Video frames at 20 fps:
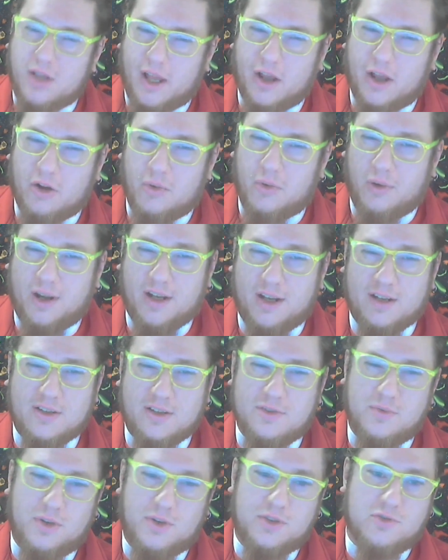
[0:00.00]
like a
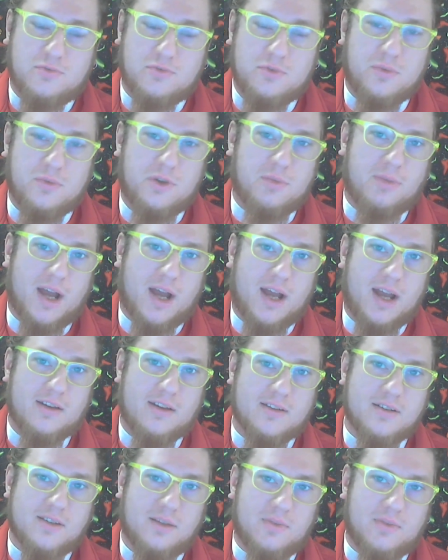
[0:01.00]
grittiness when you when you bite
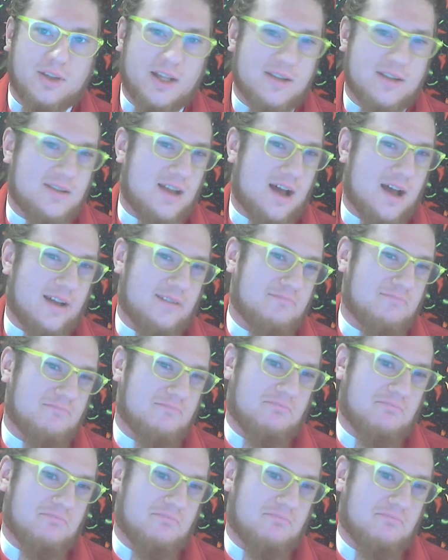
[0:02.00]
into something. That's not.